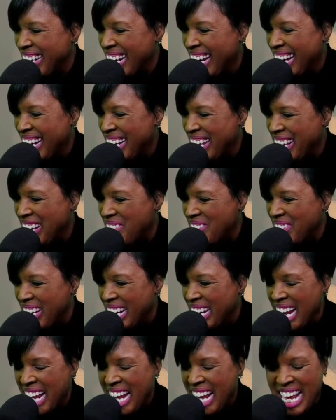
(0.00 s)
I love
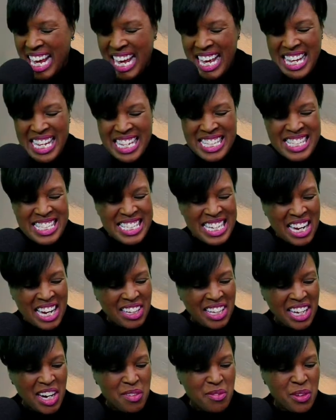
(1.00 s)
it. Tell
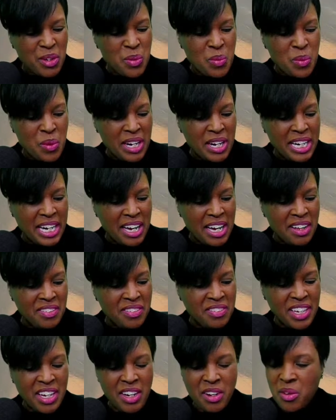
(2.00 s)
everyone
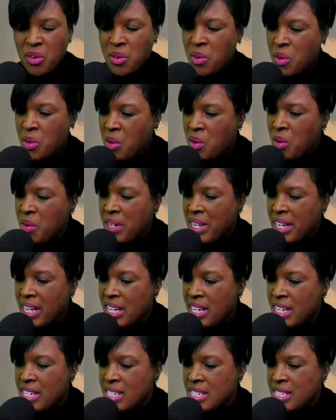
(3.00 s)
out there, who
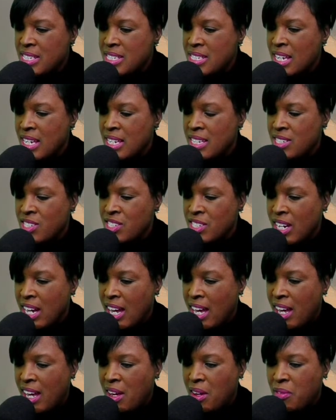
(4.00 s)
is
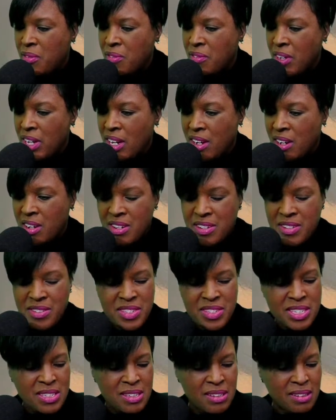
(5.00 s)
Jay Fears?